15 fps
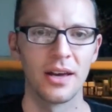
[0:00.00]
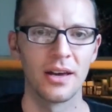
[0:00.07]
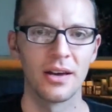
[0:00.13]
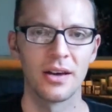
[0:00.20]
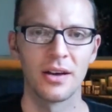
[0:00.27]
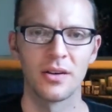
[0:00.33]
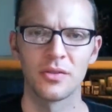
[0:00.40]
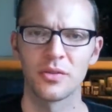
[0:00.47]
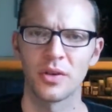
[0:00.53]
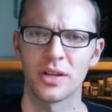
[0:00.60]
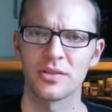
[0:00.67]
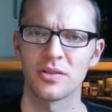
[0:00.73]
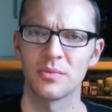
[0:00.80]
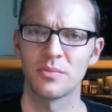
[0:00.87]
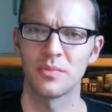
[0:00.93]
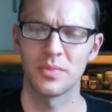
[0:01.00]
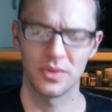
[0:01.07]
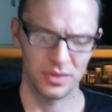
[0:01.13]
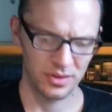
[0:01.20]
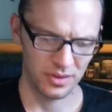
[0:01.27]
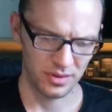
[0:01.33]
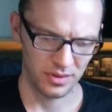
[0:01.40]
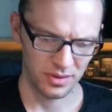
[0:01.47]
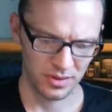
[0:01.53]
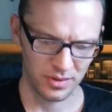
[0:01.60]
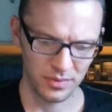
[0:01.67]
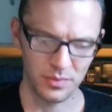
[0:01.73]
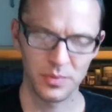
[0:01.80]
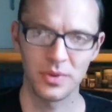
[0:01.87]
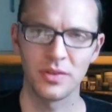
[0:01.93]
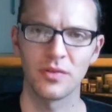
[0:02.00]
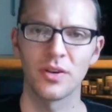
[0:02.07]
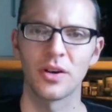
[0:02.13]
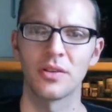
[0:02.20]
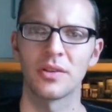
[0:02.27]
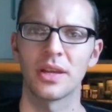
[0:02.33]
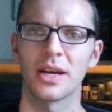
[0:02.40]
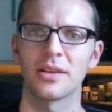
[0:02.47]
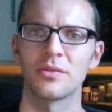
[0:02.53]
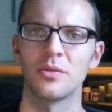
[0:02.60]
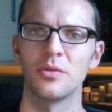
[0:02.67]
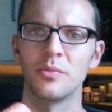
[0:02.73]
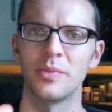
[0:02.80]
Also had some bit of contact through